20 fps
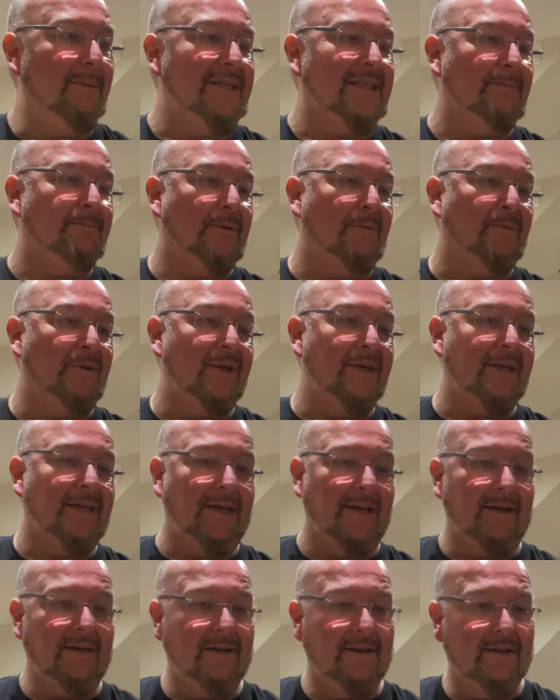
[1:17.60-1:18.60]
of
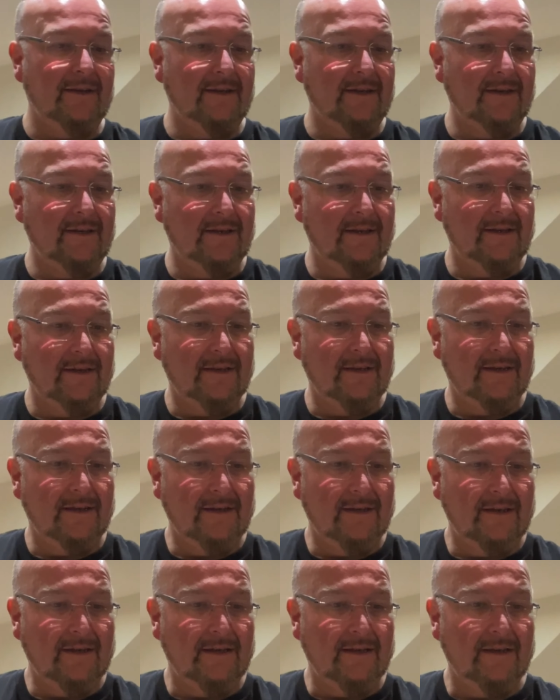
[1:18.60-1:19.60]
paprika,
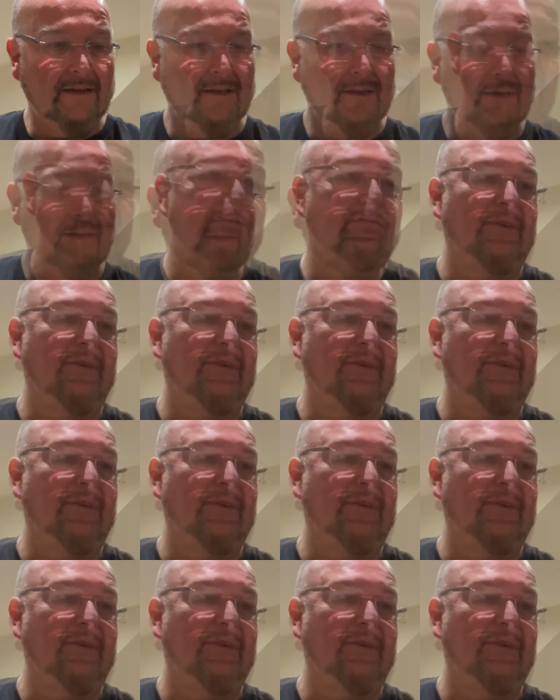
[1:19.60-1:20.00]
and